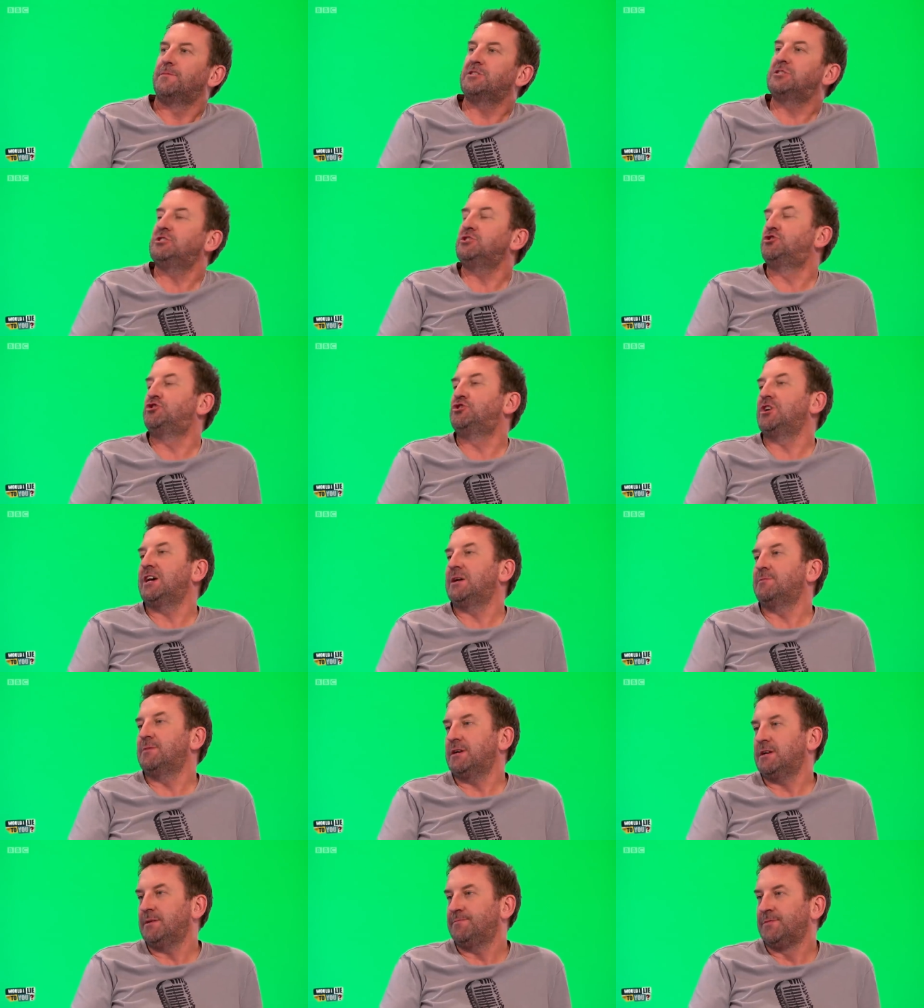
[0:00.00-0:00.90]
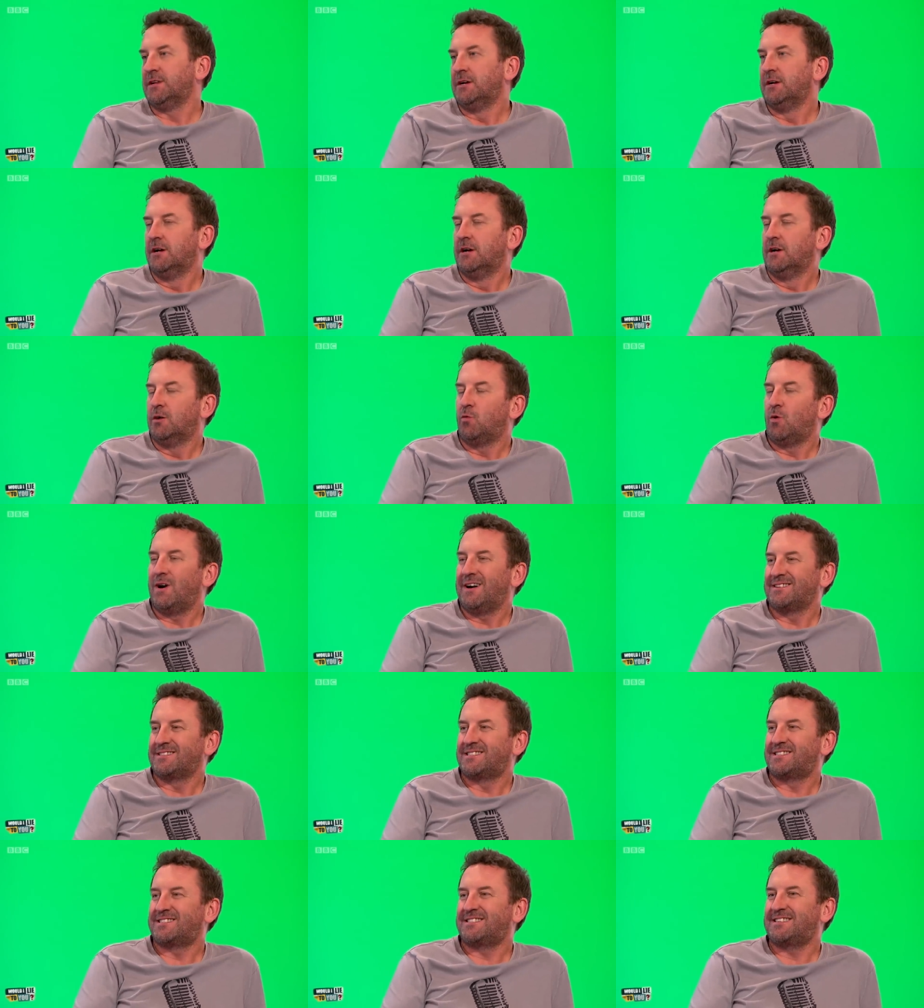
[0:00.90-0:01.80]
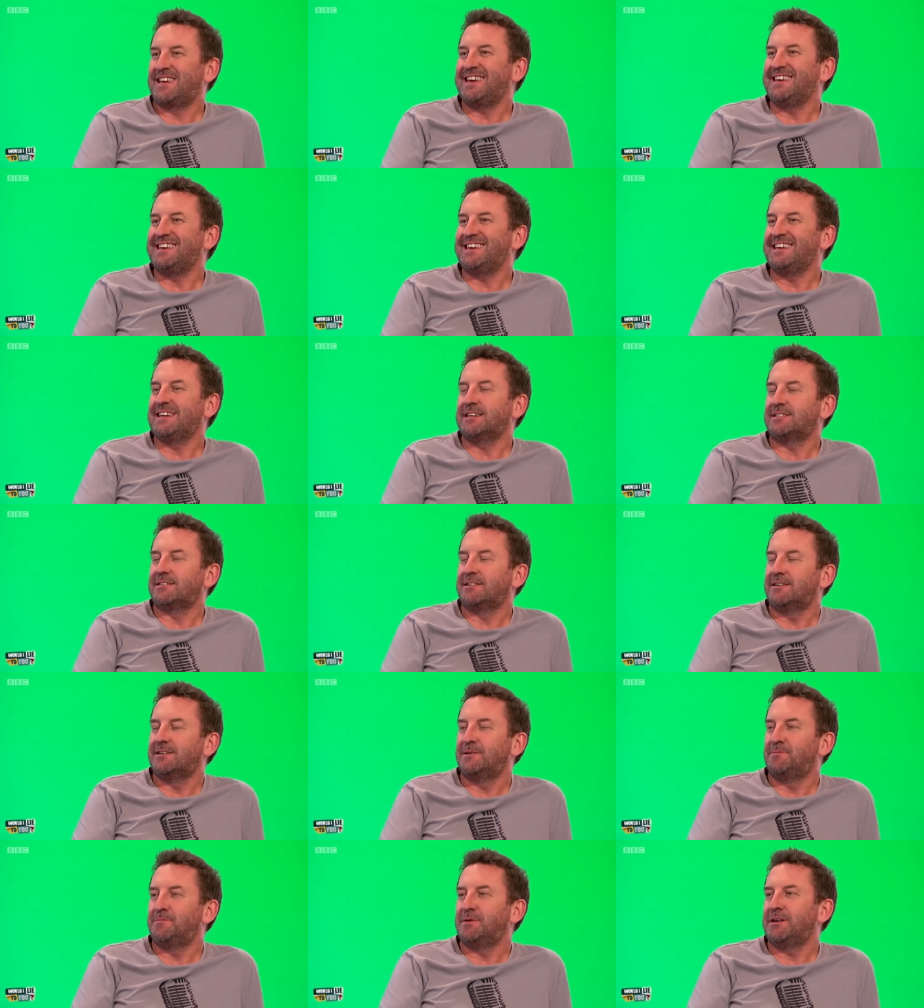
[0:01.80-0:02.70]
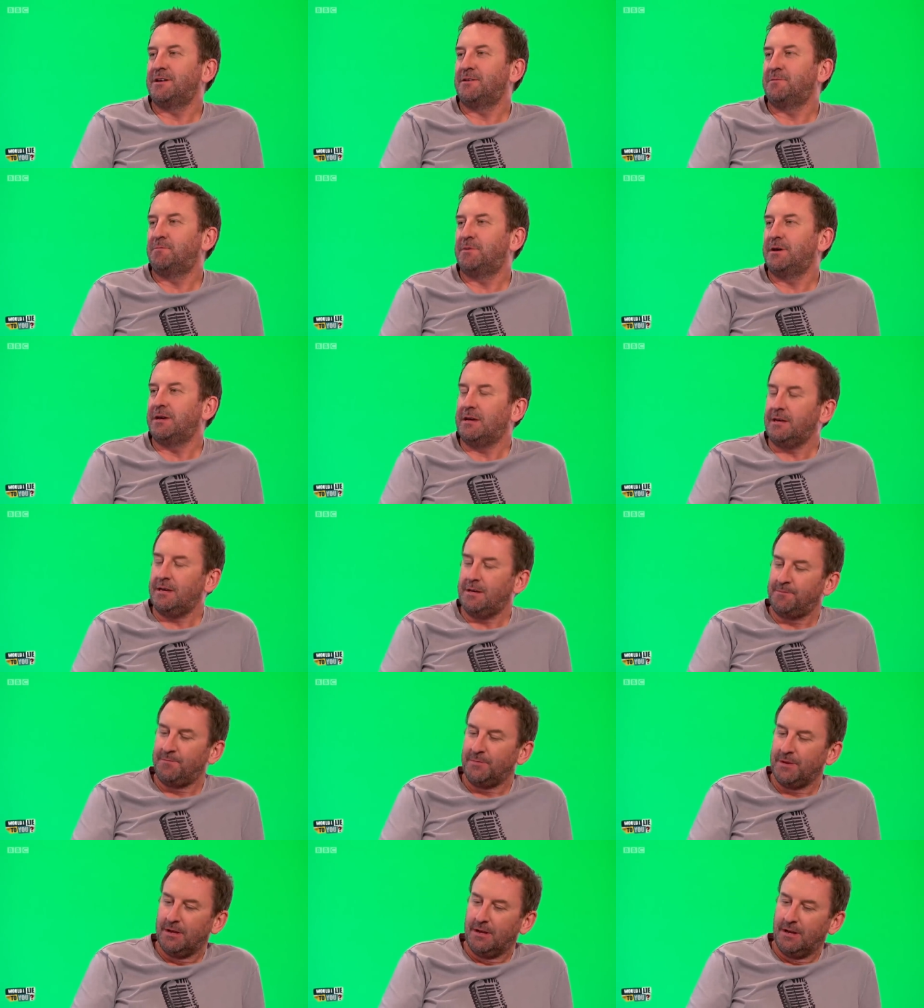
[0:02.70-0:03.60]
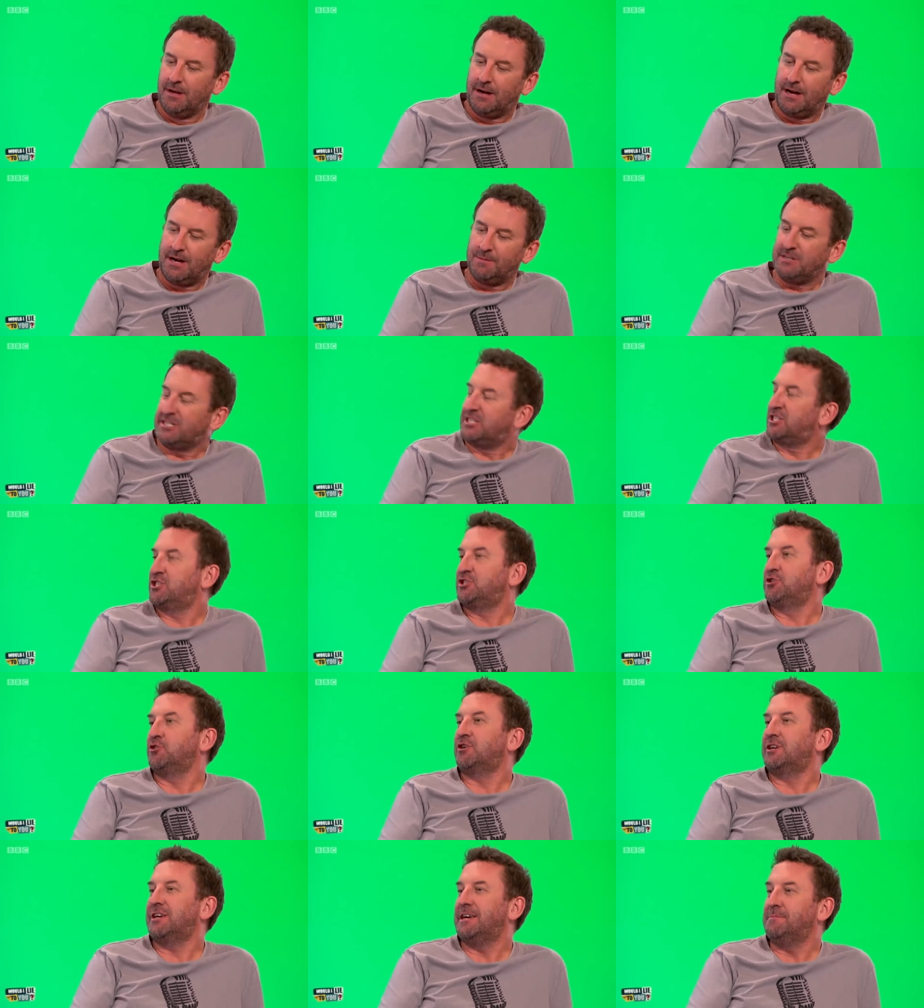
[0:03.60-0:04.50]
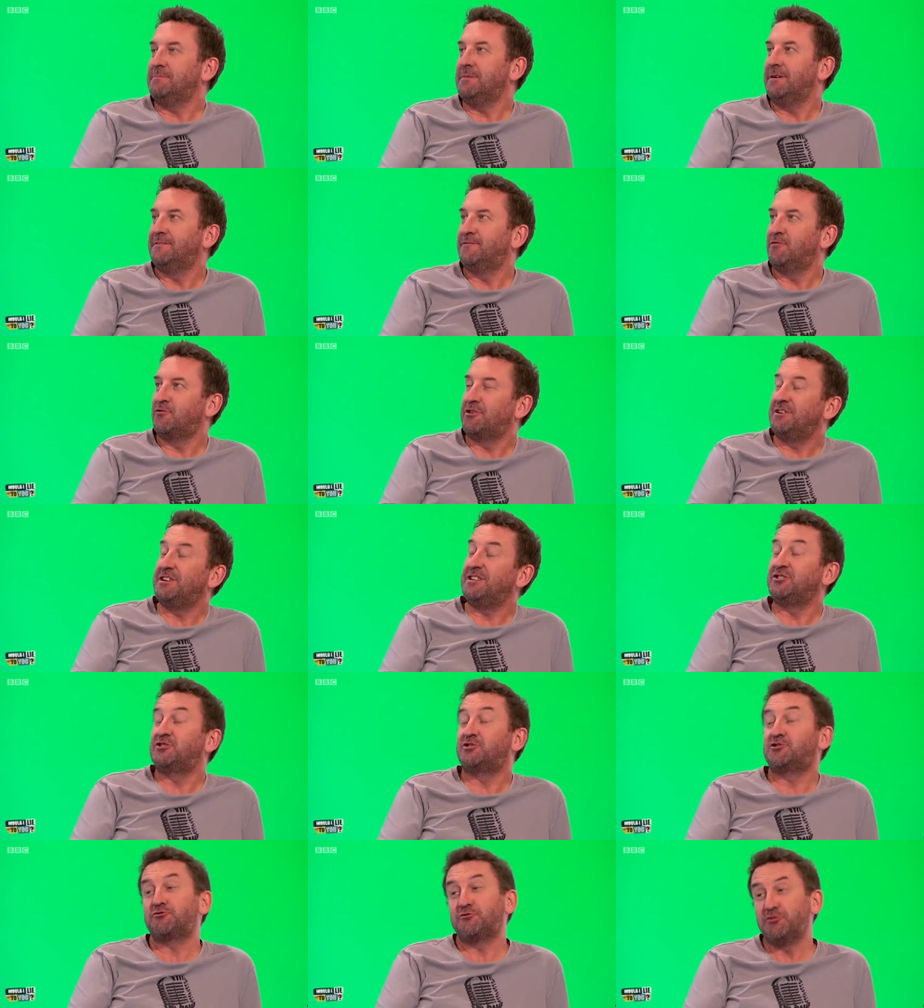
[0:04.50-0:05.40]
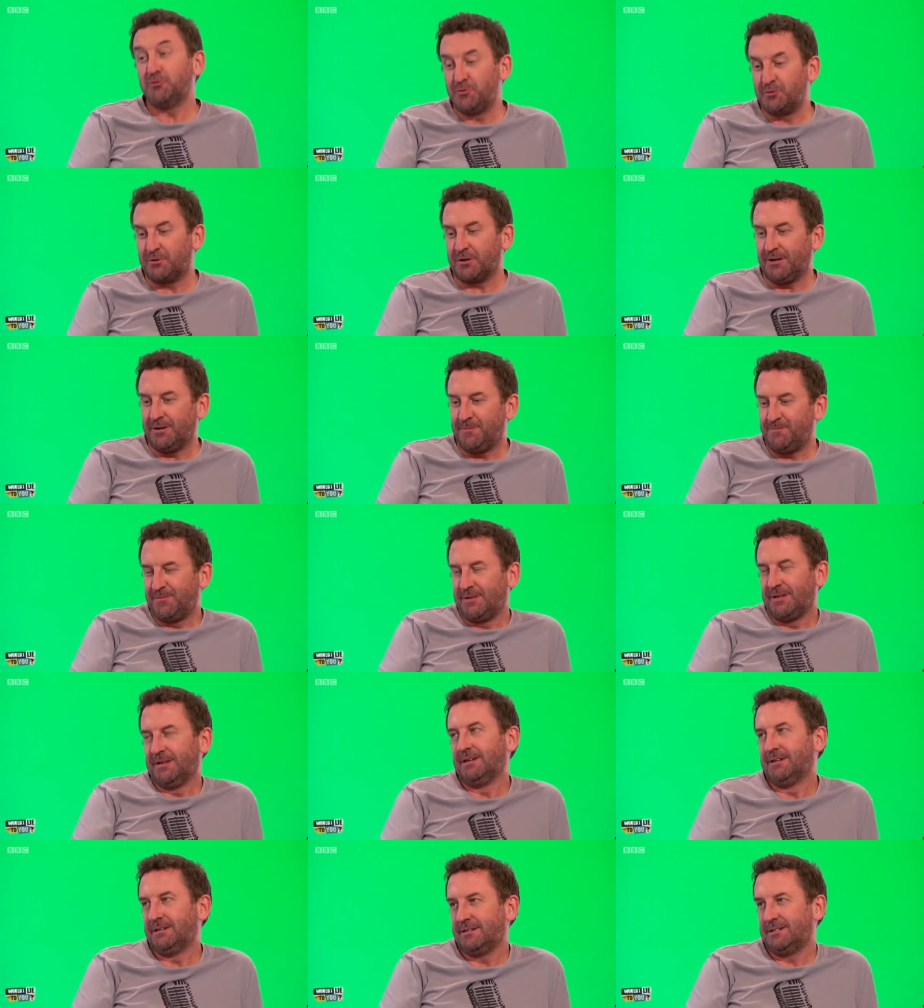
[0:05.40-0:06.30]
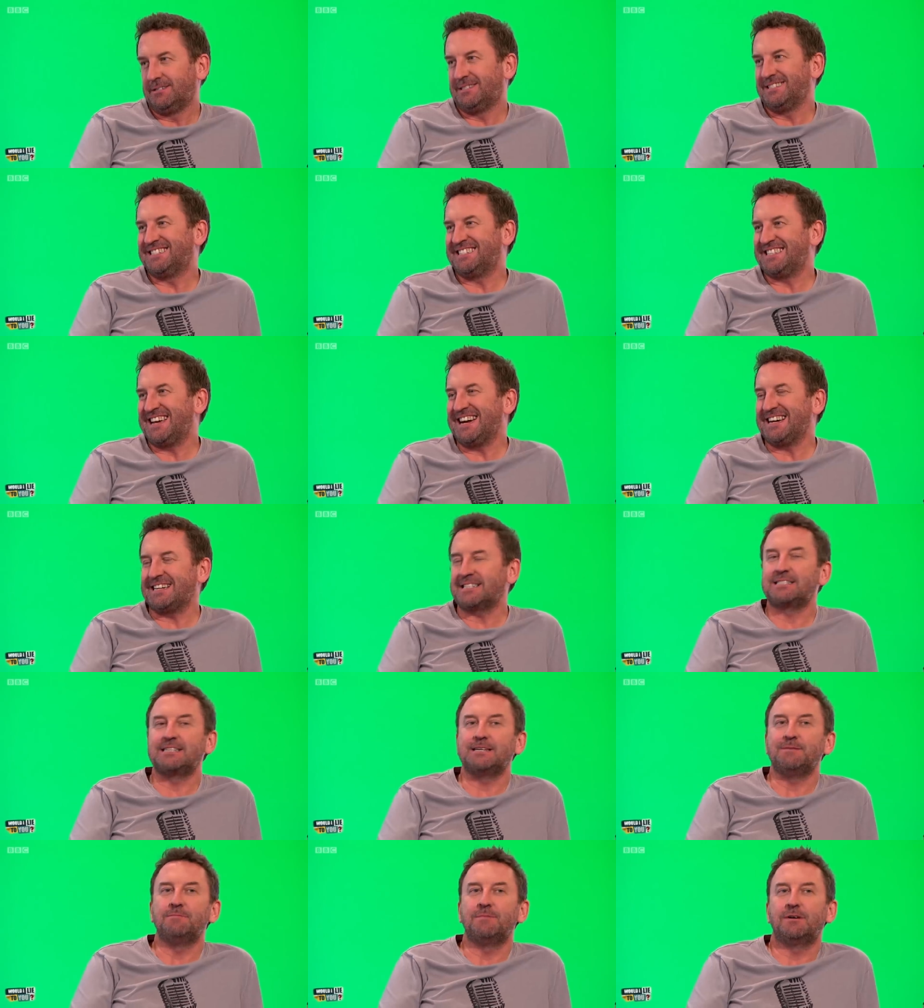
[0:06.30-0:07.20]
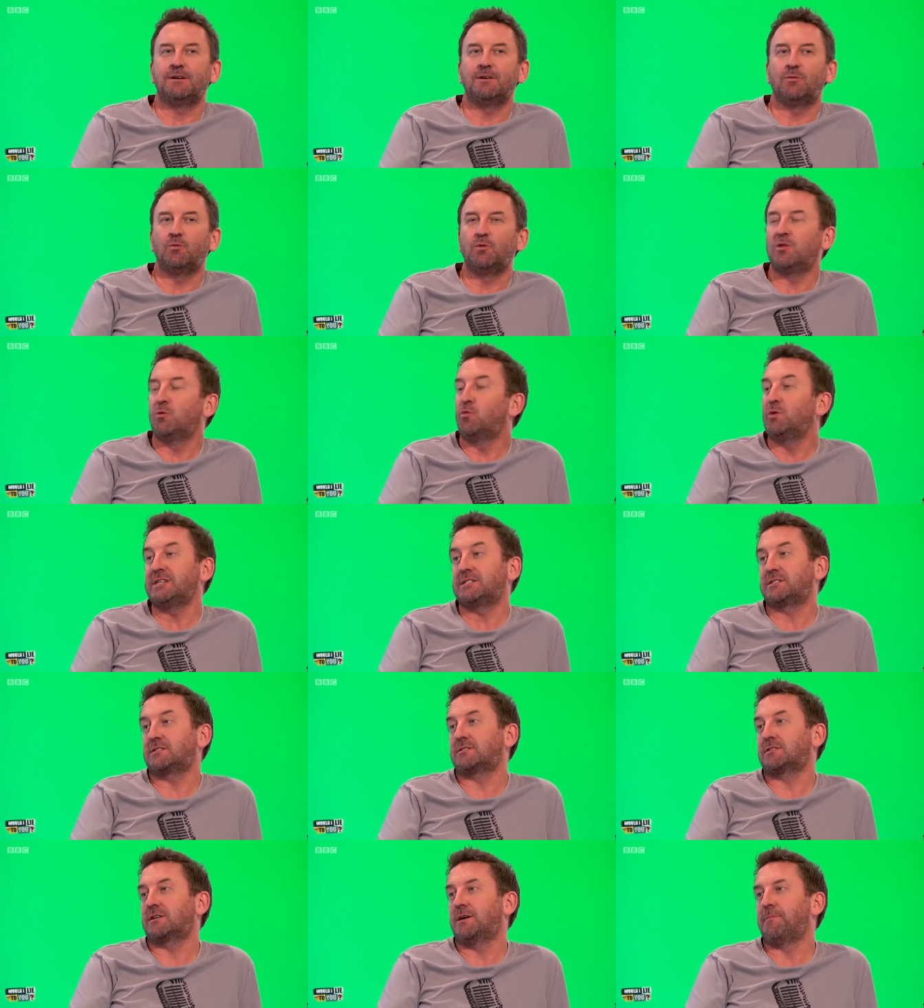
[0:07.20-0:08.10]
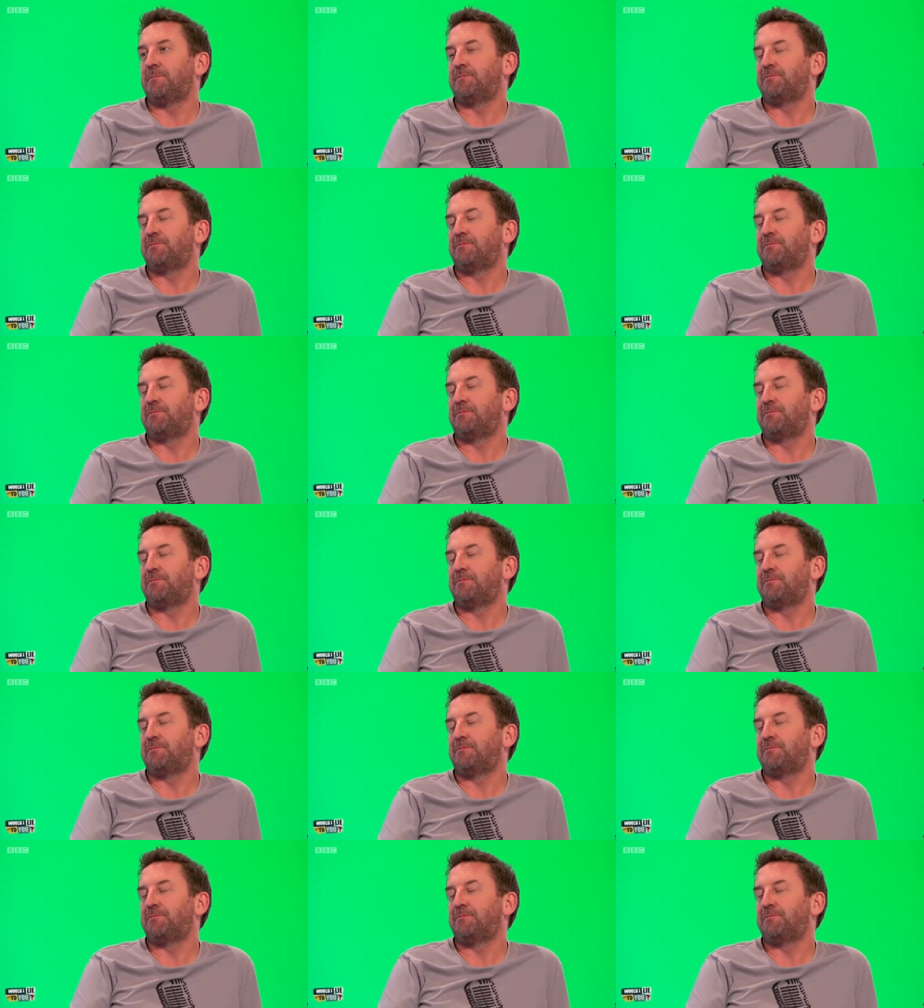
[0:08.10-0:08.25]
This is Jamie. While staying at an Airbnb, I mistook him for an intruder and attacked him with a whisk.